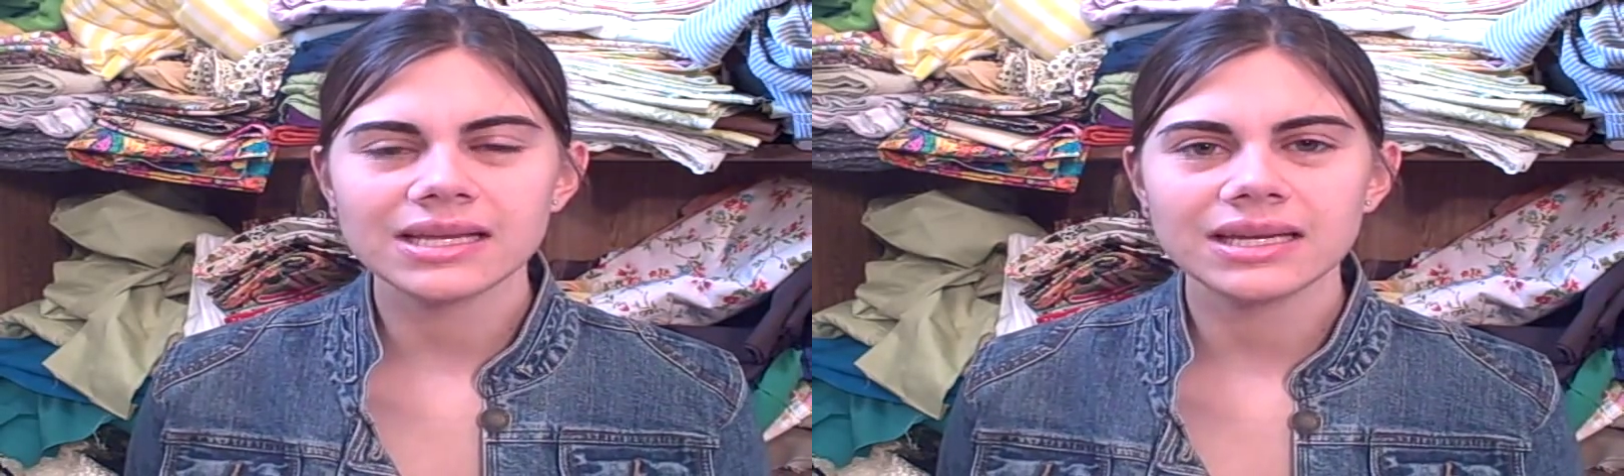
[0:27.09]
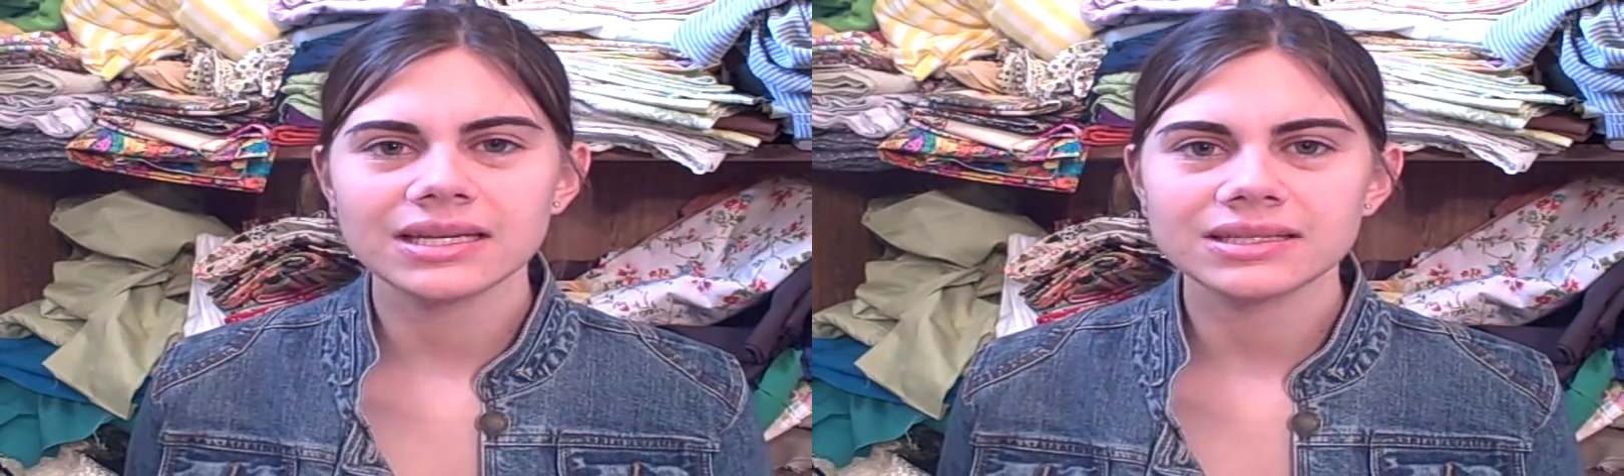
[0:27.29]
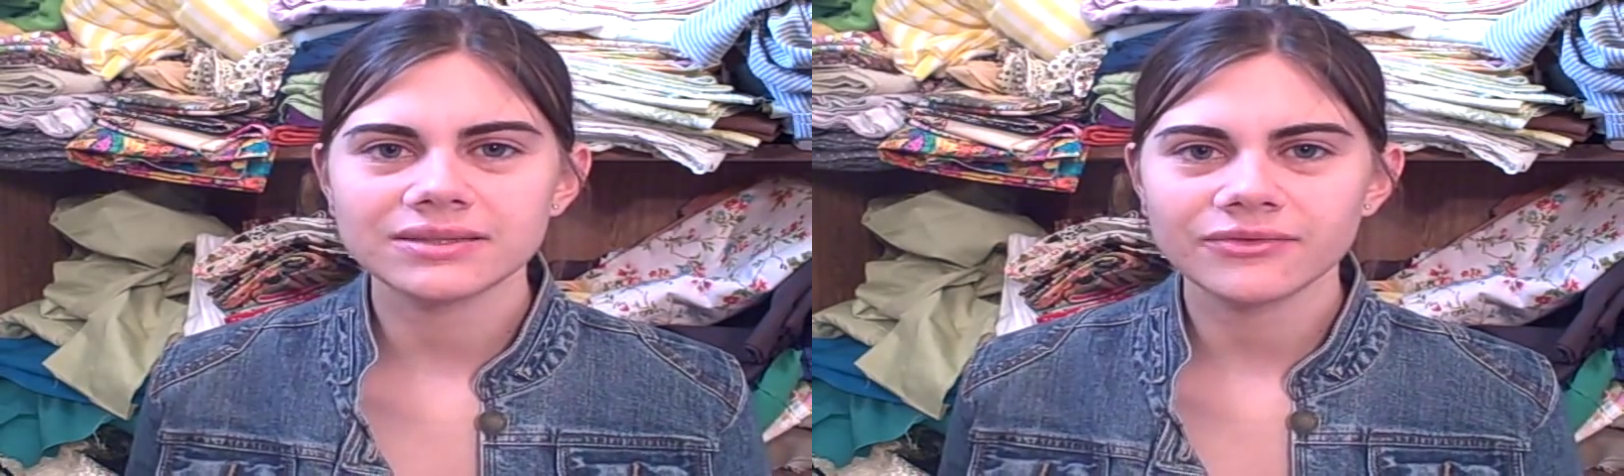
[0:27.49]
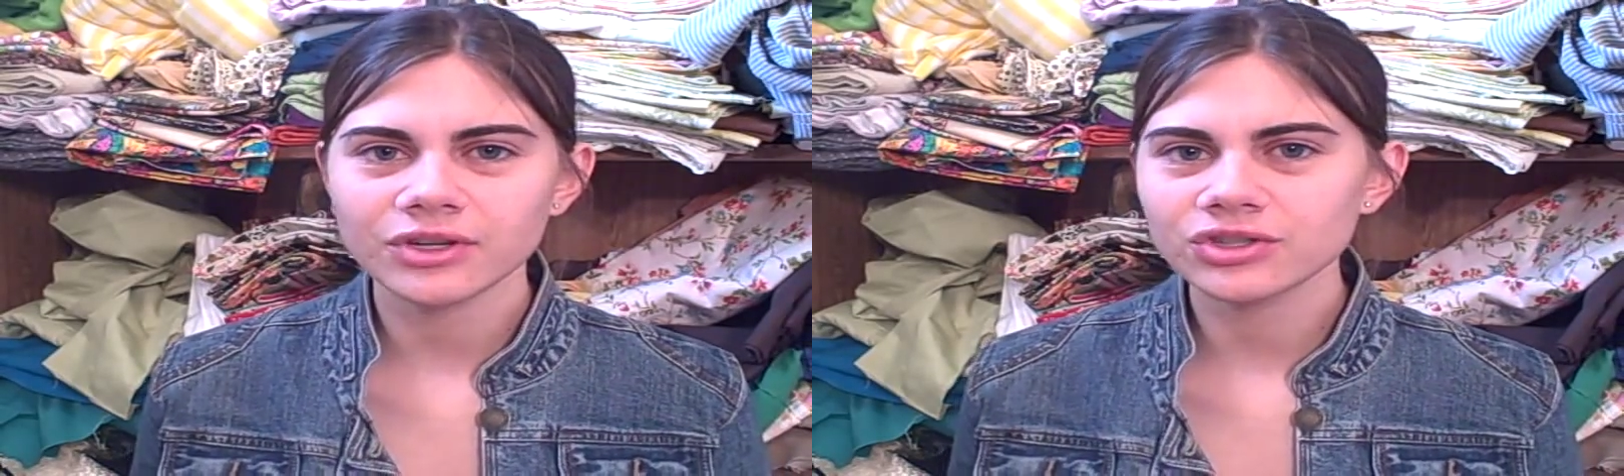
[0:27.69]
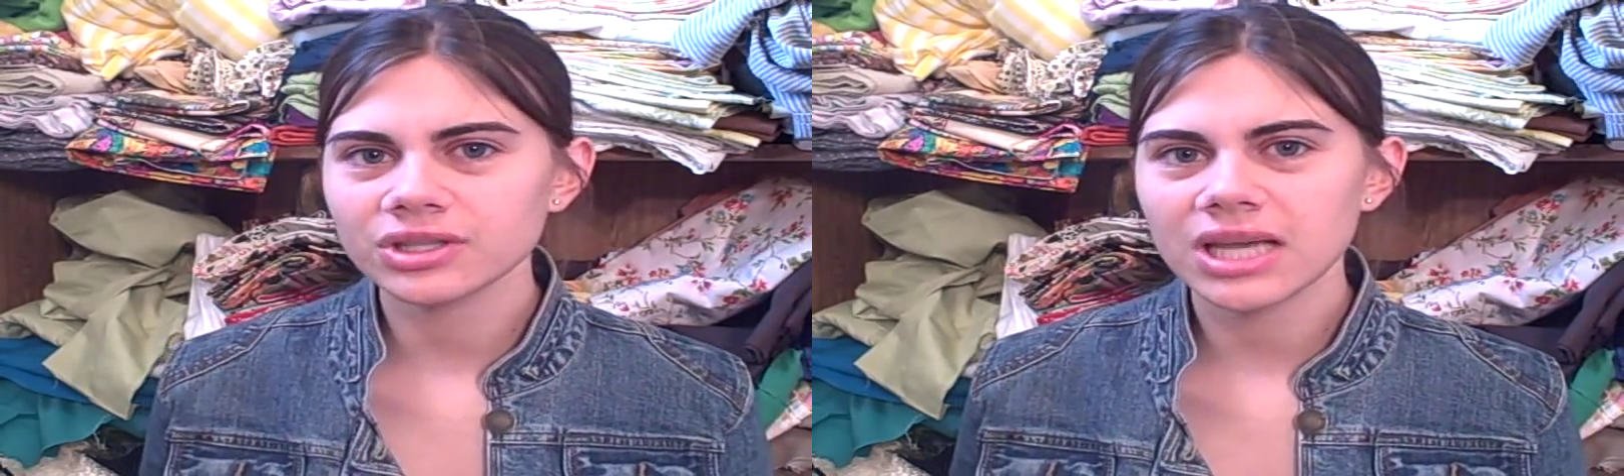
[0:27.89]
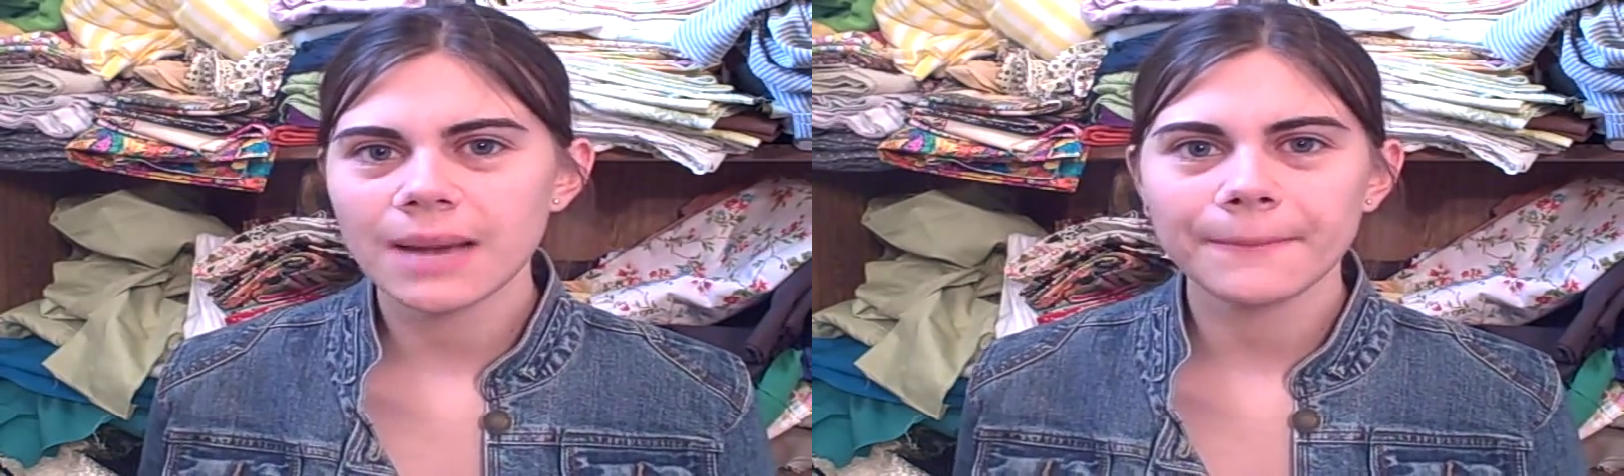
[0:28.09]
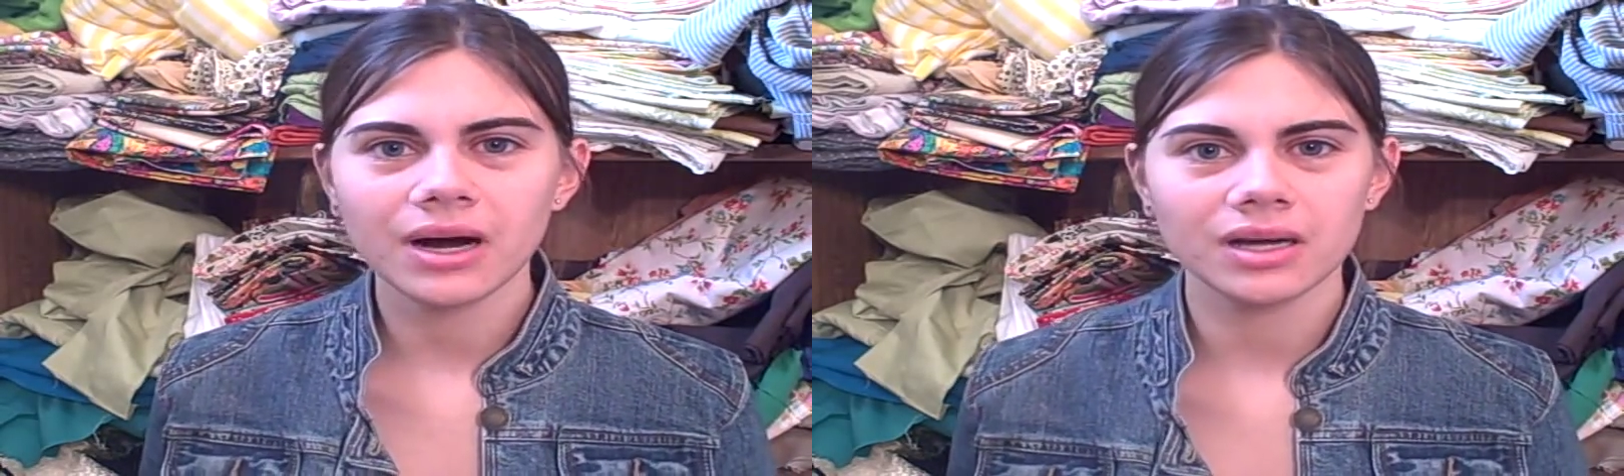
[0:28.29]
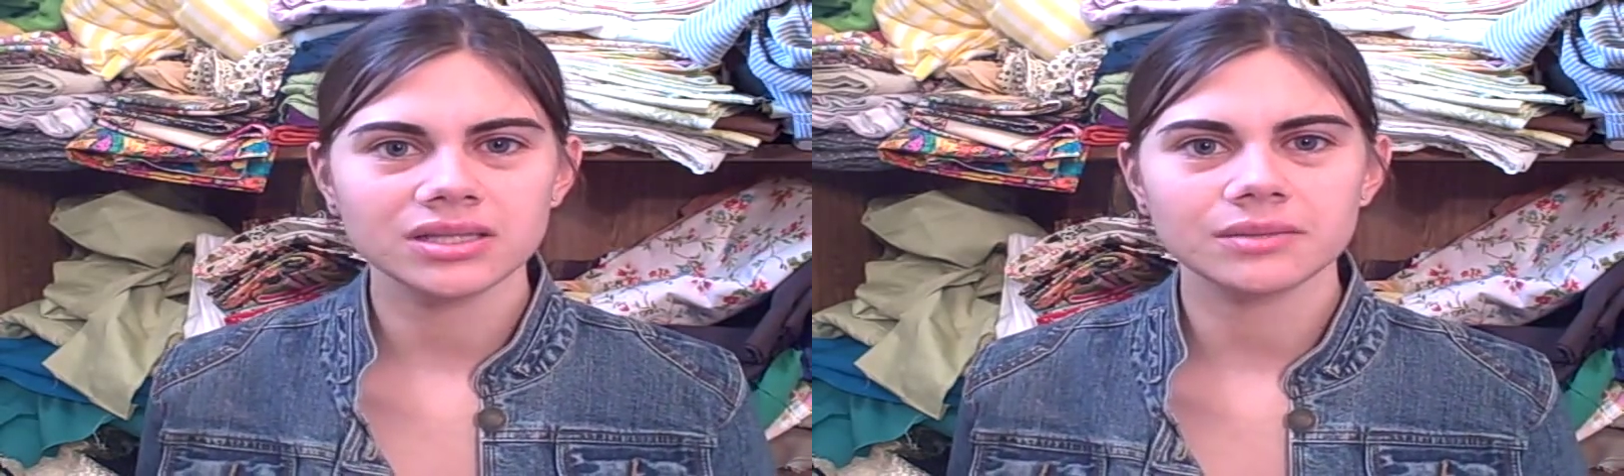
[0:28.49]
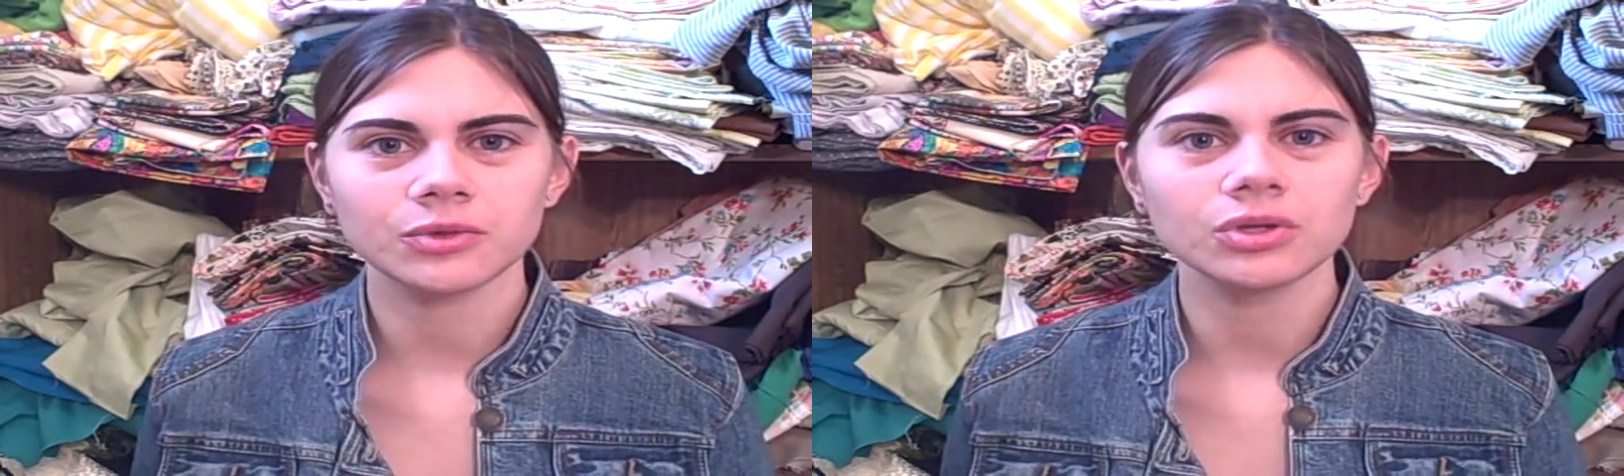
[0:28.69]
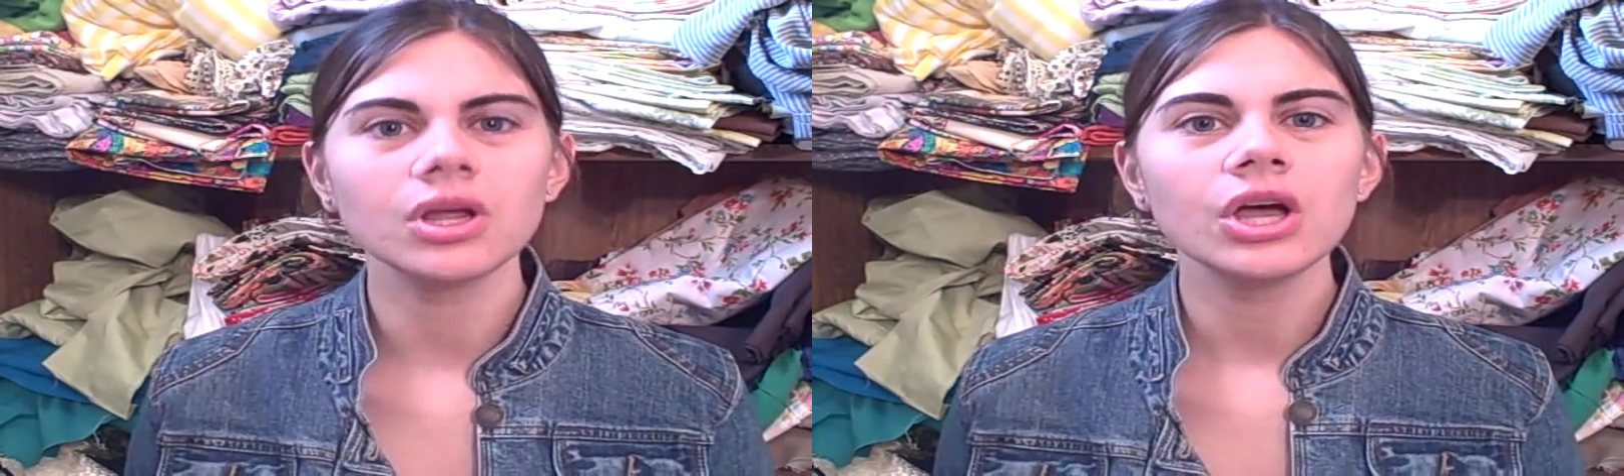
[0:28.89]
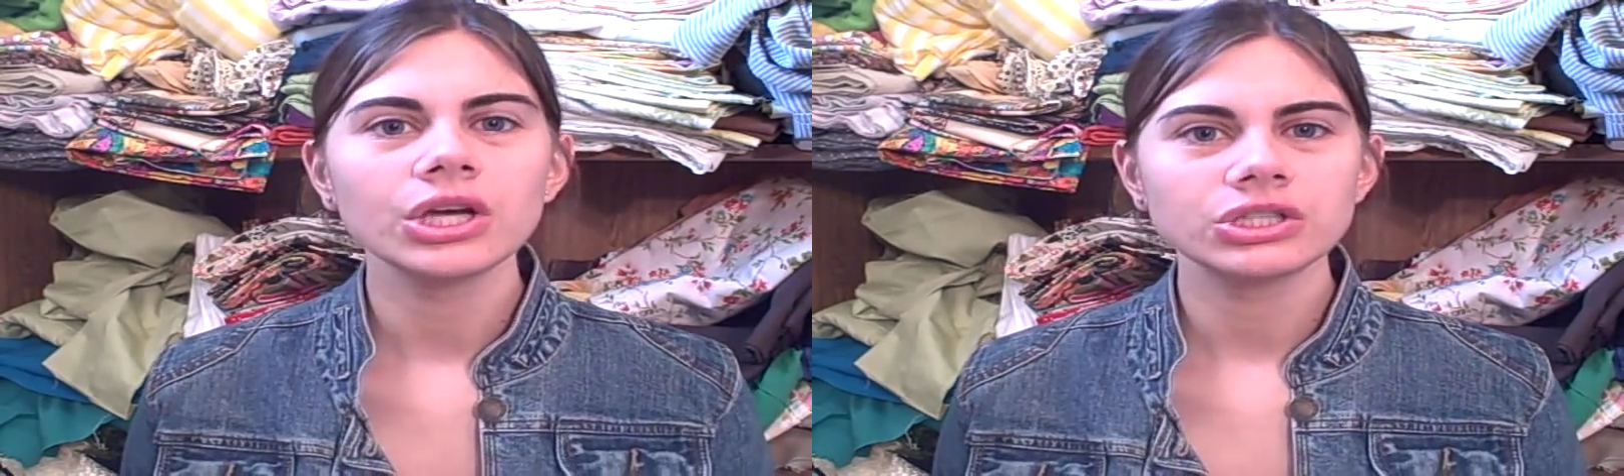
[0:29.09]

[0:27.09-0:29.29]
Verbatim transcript: it is virtually impossible